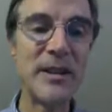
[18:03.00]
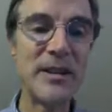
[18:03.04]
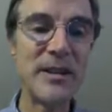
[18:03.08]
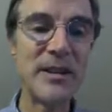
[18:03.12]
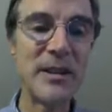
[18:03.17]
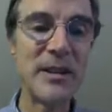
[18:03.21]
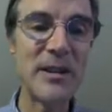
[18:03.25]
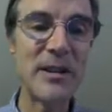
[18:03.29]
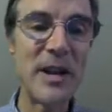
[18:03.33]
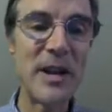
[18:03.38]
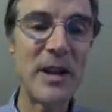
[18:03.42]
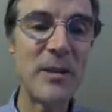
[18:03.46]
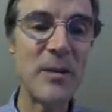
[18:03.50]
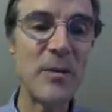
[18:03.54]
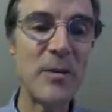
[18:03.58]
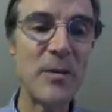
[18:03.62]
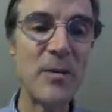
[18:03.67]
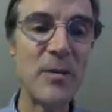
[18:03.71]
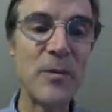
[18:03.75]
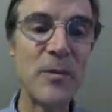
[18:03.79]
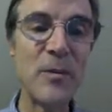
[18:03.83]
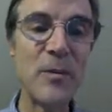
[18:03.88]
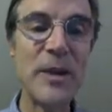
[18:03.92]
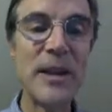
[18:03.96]
So now
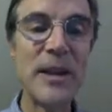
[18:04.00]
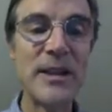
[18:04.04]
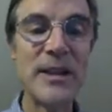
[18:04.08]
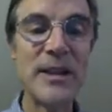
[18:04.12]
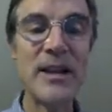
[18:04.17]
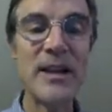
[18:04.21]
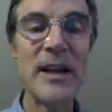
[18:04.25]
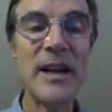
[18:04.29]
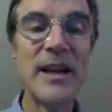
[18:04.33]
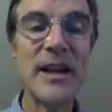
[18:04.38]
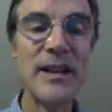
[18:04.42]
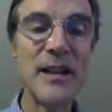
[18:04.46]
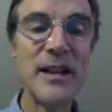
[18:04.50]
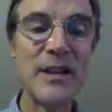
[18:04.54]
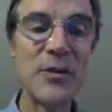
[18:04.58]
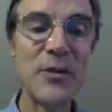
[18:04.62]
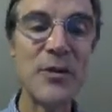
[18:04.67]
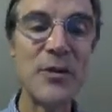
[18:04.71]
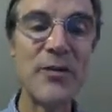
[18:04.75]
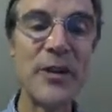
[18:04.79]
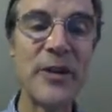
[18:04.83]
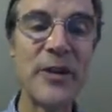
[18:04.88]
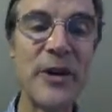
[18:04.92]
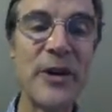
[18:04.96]
we assign that to
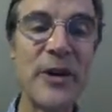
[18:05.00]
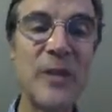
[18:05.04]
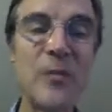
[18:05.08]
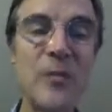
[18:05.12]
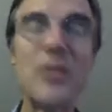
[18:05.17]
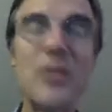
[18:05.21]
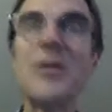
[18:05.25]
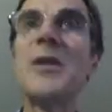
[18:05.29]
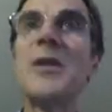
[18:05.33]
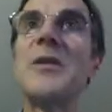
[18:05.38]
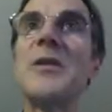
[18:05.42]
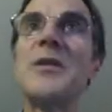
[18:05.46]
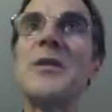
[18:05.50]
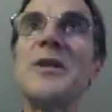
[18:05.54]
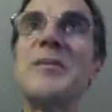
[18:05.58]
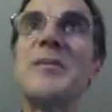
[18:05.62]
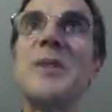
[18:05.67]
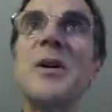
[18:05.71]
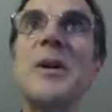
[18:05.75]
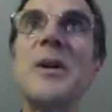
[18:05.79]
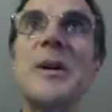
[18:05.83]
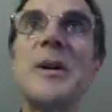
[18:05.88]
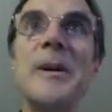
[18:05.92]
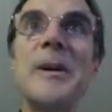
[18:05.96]
a variable called
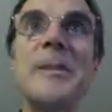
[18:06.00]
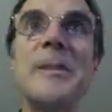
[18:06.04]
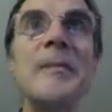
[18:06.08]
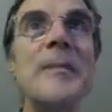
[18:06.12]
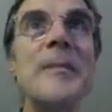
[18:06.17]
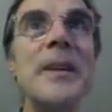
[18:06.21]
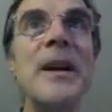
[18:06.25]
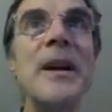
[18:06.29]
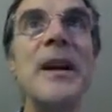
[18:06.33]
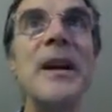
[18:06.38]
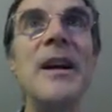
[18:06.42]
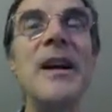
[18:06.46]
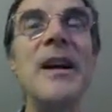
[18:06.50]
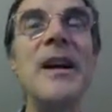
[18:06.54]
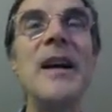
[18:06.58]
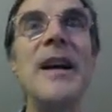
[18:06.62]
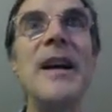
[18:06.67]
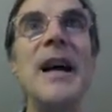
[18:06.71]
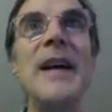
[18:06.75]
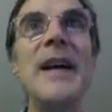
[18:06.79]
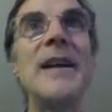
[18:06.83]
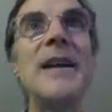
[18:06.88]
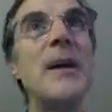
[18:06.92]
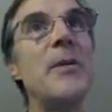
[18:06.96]
smaller.
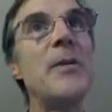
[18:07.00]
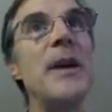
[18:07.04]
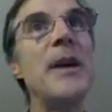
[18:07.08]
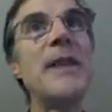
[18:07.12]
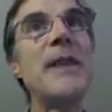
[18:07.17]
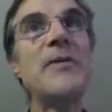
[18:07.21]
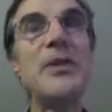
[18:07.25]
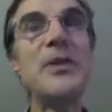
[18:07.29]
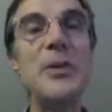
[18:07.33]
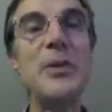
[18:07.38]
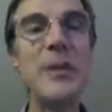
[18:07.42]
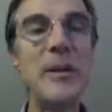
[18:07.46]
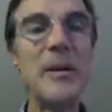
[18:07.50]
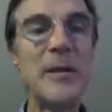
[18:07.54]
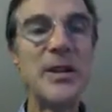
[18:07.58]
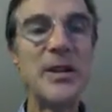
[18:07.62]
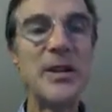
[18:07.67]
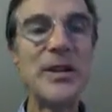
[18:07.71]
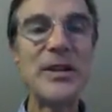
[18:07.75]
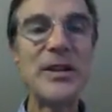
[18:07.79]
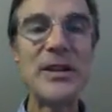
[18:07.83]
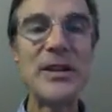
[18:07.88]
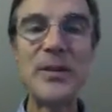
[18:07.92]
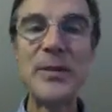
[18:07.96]
And now we have two
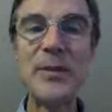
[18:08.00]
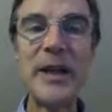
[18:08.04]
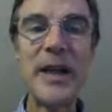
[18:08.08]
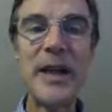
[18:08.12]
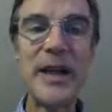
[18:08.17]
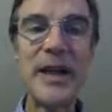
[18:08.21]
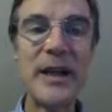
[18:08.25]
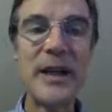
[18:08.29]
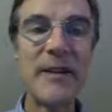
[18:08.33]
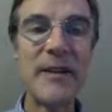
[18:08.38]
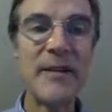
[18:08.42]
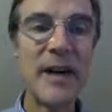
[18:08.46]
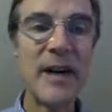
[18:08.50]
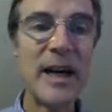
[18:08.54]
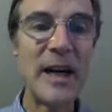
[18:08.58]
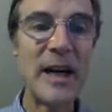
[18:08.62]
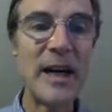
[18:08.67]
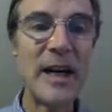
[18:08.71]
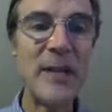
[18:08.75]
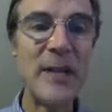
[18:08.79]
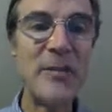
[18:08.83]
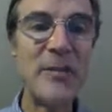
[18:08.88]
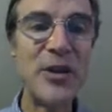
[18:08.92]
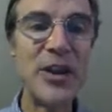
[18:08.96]
images. We have
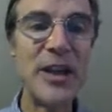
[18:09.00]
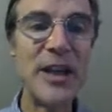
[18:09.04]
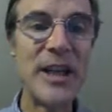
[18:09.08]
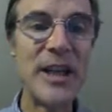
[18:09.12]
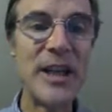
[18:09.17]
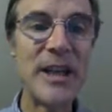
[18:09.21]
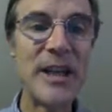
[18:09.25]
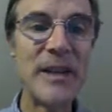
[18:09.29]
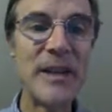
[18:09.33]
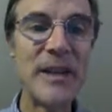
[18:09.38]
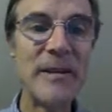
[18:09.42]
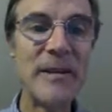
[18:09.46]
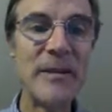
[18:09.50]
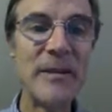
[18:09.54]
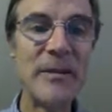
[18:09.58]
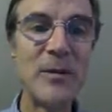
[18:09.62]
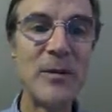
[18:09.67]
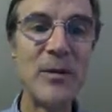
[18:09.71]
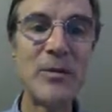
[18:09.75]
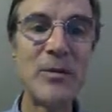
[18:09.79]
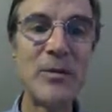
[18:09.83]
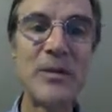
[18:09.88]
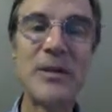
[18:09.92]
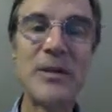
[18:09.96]
img,
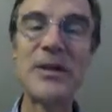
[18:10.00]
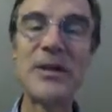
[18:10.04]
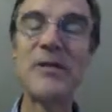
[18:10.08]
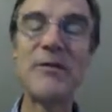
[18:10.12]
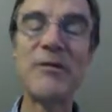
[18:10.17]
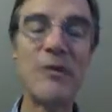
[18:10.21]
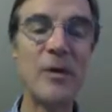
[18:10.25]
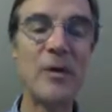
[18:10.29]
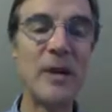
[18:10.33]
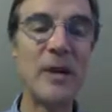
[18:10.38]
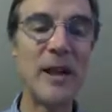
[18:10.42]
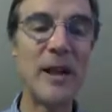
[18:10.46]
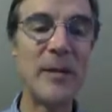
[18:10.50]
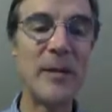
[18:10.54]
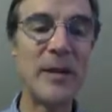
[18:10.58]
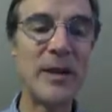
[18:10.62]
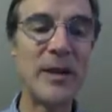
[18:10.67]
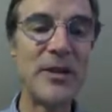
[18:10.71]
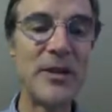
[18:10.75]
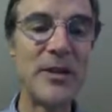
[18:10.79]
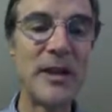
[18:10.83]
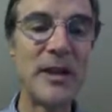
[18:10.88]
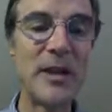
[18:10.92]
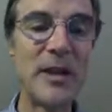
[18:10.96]
which was the full
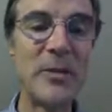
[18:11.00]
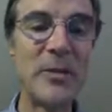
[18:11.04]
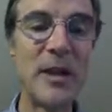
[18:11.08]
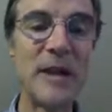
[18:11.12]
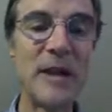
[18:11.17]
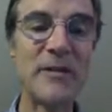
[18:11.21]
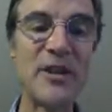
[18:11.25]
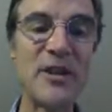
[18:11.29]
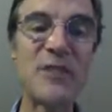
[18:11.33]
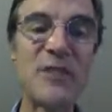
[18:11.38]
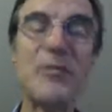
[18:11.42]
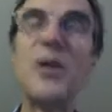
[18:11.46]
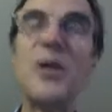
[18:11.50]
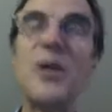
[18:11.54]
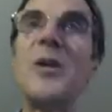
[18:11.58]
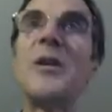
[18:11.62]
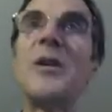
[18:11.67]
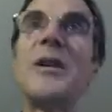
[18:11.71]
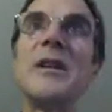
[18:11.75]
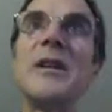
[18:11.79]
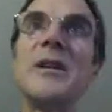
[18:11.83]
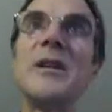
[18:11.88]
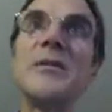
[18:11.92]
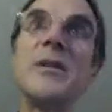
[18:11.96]
image, and we have
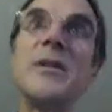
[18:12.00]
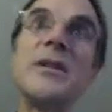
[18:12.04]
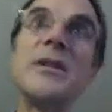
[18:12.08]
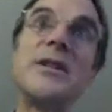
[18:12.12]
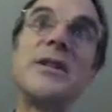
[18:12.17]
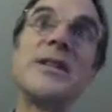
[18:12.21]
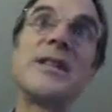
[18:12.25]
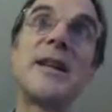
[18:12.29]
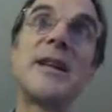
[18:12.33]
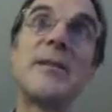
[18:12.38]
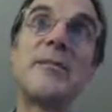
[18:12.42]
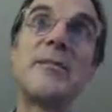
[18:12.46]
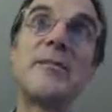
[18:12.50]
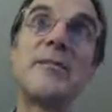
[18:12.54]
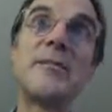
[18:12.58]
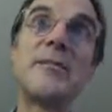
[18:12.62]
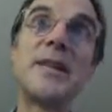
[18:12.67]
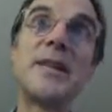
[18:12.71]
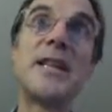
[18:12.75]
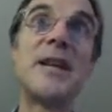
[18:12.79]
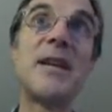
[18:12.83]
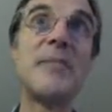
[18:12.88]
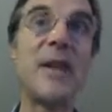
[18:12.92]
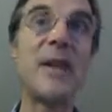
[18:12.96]
smaller, which is some
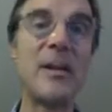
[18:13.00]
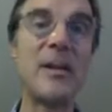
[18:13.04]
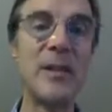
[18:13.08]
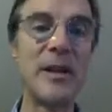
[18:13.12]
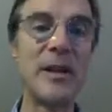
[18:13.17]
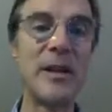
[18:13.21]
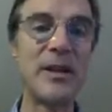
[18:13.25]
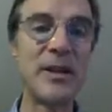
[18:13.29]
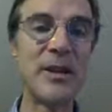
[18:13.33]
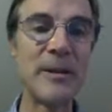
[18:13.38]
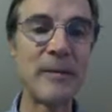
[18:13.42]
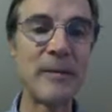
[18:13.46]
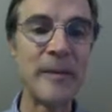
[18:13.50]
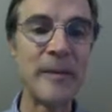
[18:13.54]
sub image.